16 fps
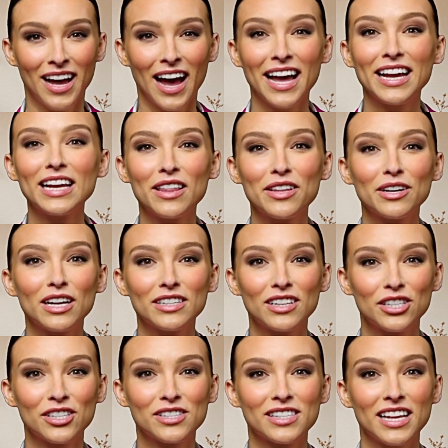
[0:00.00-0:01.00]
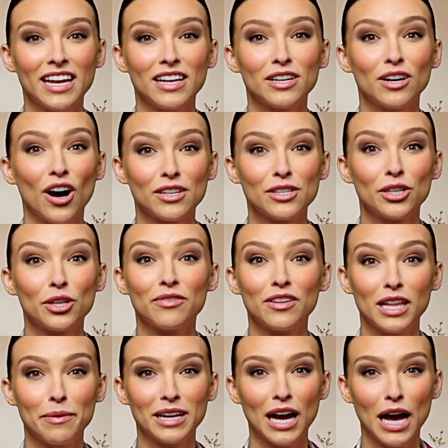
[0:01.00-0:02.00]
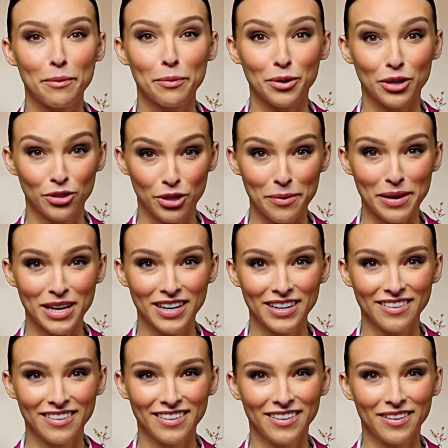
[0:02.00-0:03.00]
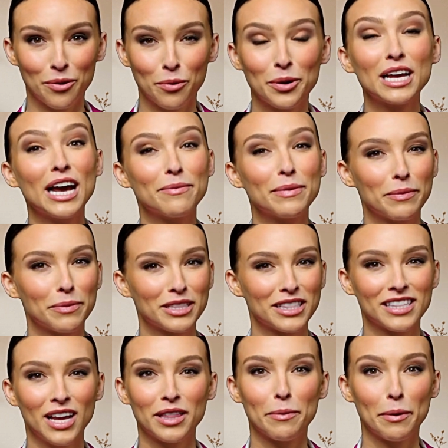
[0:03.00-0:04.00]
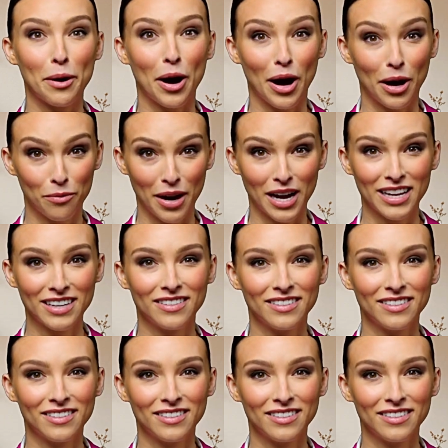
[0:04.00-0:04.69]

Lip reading: Any other conditions that can cause euvolemic hyponatremia? We got to be able to tell them apart, right?